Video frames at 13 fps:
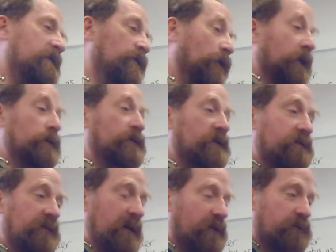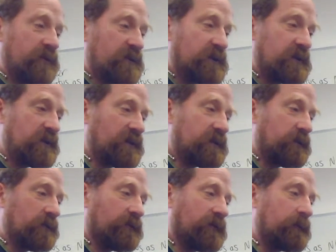Toyota factories in this
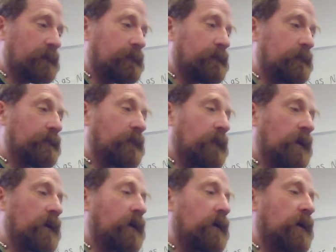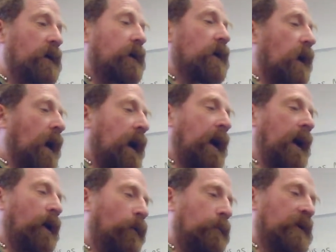country,
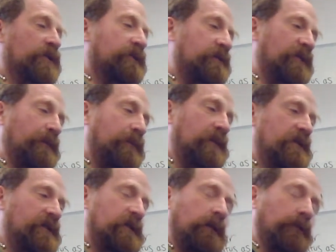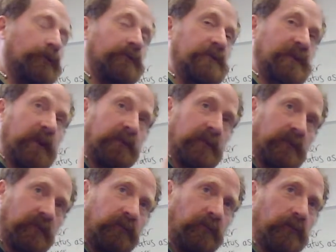how much of Japanese culture is carried
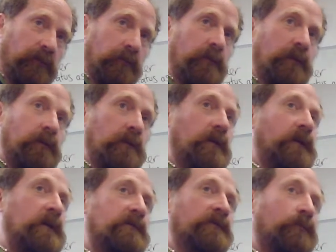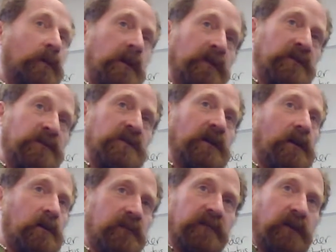through, even where the
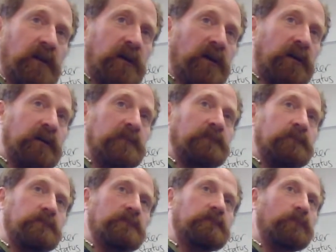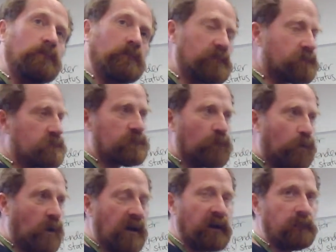staff are
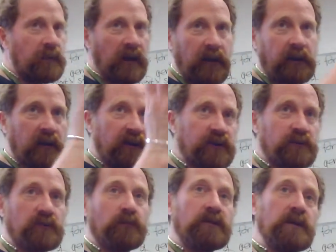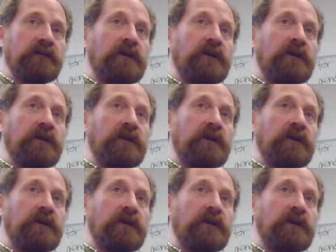white, black, Asian, whatever.